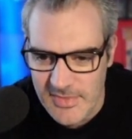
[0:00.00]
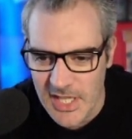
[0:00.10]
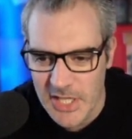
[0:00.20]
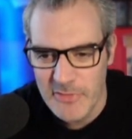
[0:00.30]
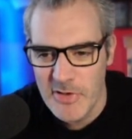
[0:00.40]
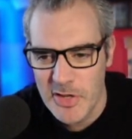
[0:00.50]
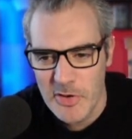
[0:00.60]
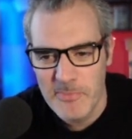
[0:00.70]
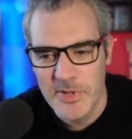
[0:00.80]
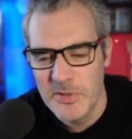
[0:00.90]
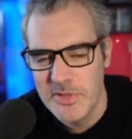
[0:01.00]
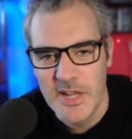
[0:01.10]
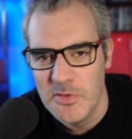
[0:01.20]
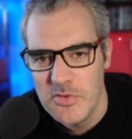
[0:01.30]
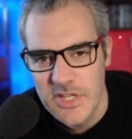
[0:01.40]
You've really got to build
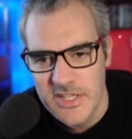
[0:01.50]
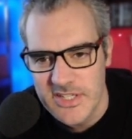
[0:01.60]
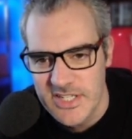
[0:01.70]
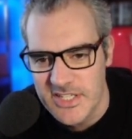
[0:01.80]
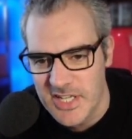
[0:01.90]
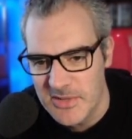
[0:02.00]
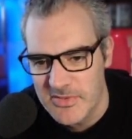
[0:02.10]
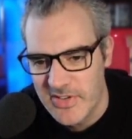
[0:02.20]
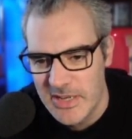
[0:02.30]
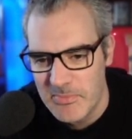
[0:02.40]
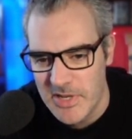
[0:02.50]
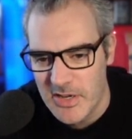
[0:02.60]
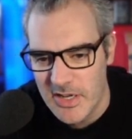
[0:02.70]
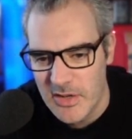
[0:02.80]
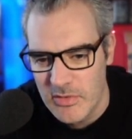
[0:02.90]
that audience in terms of keeping it
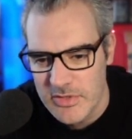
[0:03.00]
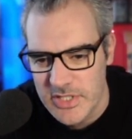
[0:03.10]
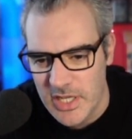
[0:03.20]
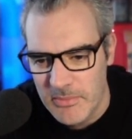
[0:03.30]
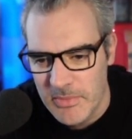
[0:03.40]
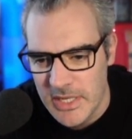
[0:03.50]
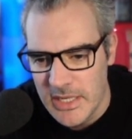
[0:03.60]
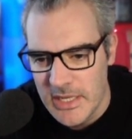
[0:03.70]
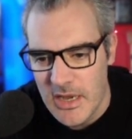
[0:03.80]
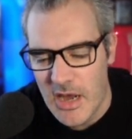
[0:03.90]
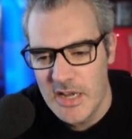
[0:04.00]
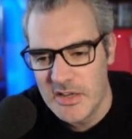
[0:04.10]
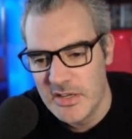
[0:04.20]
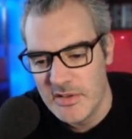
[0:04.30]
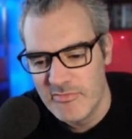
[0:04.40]
going long term. I
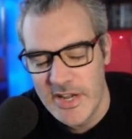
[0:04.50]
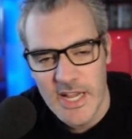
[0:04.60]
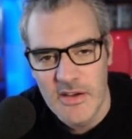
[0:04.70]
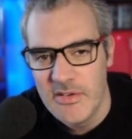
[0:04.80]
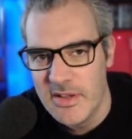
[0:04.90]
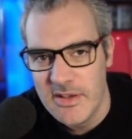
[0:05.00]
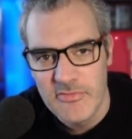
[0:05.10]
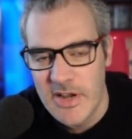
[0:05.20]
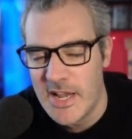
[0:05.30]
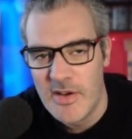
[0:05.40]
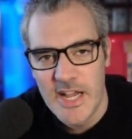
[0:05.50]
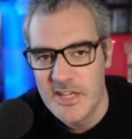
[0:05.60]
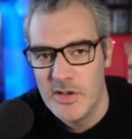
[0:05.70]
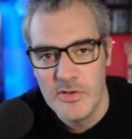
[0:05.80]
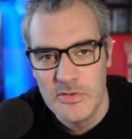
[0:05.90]
look at Redout, and Redout had
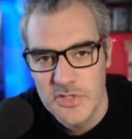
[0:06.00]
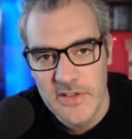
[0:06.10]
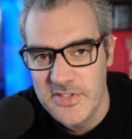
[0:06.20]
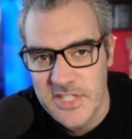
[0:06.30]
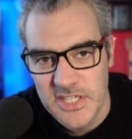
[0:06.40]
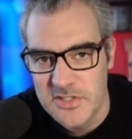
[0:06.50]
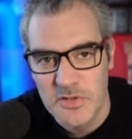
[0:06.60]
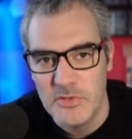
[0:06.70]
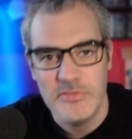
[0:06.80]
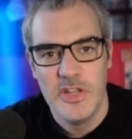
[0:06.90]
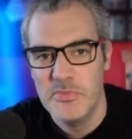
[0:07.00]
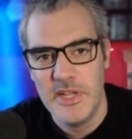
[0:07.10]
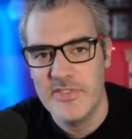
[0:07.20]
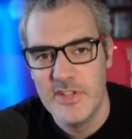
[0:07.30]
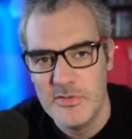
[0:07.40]
no longevity at all. Nobody
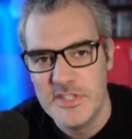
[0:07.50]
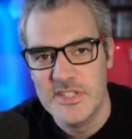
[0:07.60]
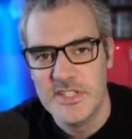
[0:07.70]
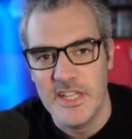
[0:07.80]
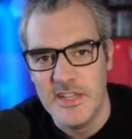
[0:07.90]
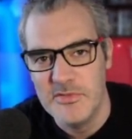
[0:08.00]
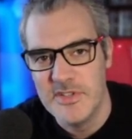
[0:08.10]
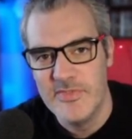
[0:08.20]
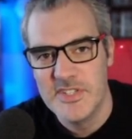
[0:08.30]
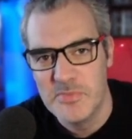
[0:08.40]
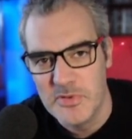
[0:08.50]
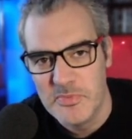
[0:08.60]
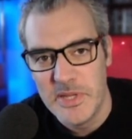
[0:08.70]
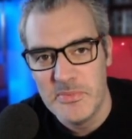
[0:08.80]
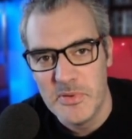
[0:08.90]
even noticed it. It was invisible to
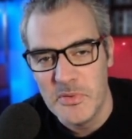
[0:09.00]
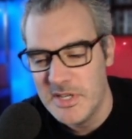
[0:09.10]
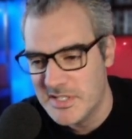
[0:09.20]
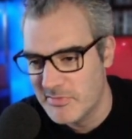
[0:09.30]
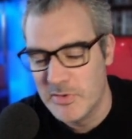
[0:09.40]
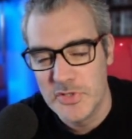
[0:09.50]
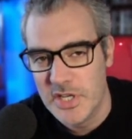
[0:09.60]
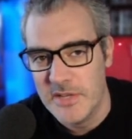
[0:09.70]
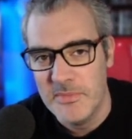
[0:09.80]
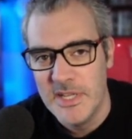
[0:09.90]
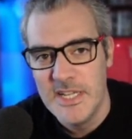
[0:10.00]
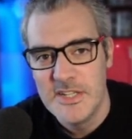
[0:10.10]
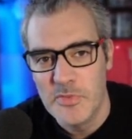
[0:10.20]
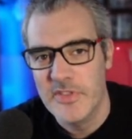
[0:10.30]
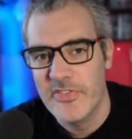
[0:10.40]
people. It's a real shame.
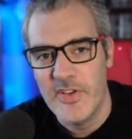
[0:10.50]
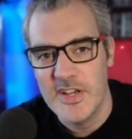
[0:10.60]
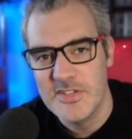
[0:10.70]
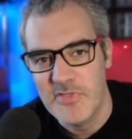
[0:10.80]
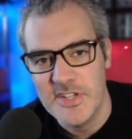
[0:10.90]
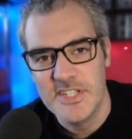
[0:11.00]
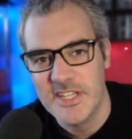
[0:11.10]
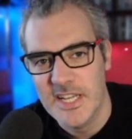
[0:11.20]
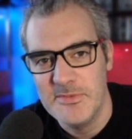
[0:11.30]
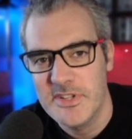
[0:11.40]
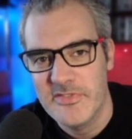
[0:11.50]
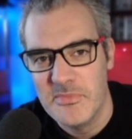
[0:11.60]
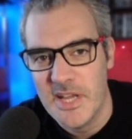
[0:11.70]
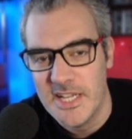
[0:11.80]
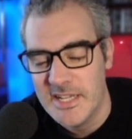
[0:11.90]
It's one of the finest racing games ever
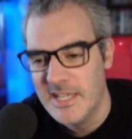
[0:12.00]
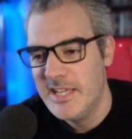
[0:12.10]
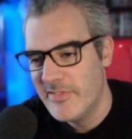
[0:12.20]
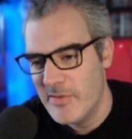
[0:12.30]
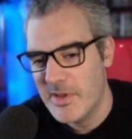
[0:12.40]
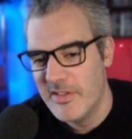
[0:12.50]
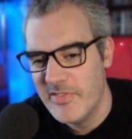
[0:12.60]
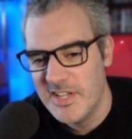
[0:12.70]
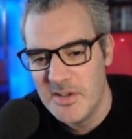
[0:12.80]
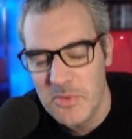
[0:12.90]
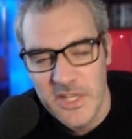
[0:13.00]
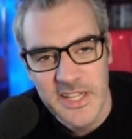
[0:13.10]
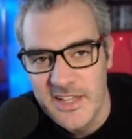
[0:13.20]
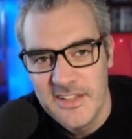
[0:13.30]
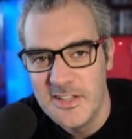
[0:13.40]
made. If I made a video on it,
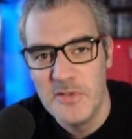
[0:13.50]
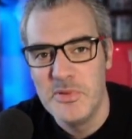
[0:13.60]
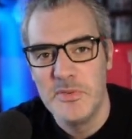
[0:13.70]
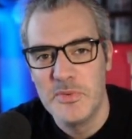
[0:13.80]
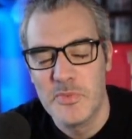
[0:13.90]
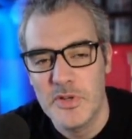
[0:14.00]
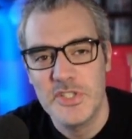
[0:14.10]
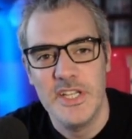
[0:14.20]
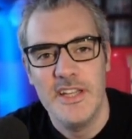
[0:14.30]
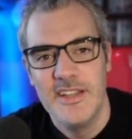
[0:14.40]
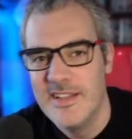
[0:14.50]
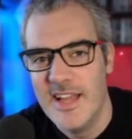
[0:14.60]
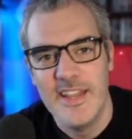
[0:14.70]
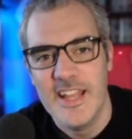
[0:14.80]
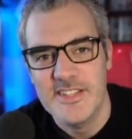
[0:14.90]
nobody would watch it,
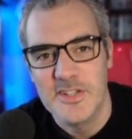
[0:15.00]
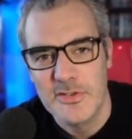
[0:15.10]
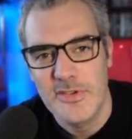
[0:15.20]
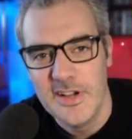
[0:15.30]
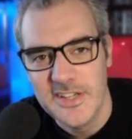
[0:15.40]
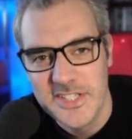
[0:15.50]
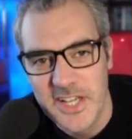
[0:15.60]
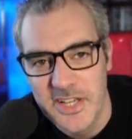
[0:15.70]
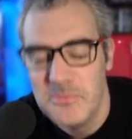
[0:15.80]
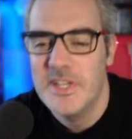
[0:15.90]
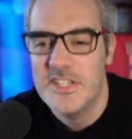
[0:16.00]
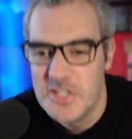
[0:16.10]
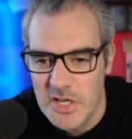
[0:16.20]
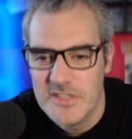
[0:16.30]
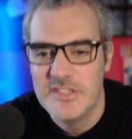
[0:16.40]
and that's a crying shame. But it's
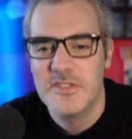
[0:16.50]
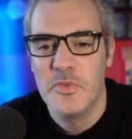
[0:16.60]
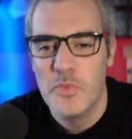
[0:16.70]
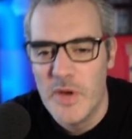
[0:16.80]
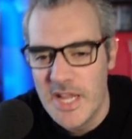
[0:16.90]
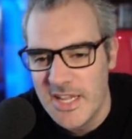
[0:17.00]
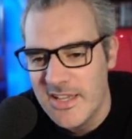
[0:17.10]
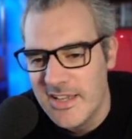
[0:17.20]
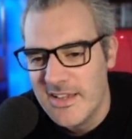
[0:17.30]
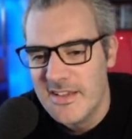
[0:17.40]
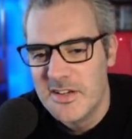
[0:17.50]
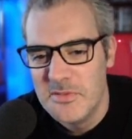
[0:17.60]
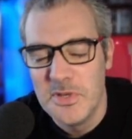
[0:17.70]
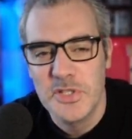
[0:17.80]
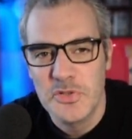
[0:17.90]
just the way
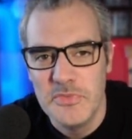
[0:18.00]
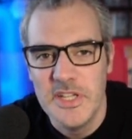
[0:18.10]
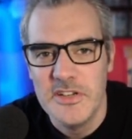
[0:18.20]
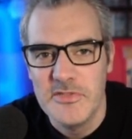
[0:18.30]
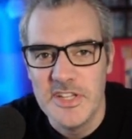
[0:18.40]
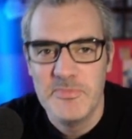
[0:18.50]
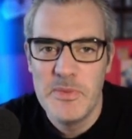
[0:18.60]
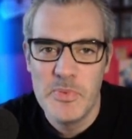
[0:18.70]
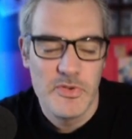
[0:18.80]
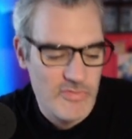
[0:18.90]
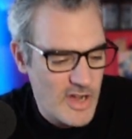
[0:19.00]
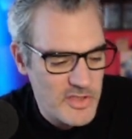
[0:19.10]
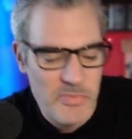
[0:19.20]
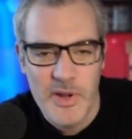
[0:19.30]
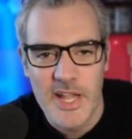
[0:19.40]
commercial media is. People would
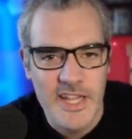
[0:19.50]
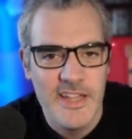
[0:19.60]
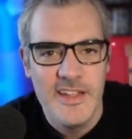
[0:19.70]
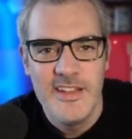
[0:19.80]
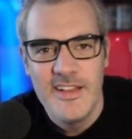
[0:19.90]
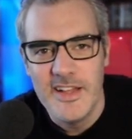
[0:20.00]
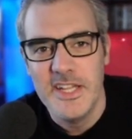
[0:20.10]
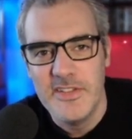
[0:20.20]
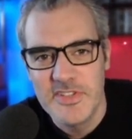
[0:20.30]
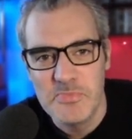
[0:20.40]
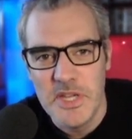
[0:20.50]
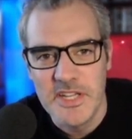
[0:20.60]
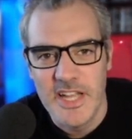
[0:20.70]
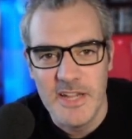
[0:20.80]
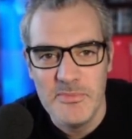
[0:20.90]
rather play a Need for Speed
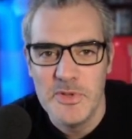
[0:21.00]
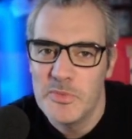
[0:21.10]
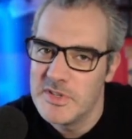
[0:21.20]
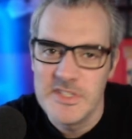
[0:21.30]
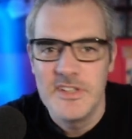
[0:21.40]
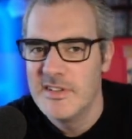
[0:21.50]
game that was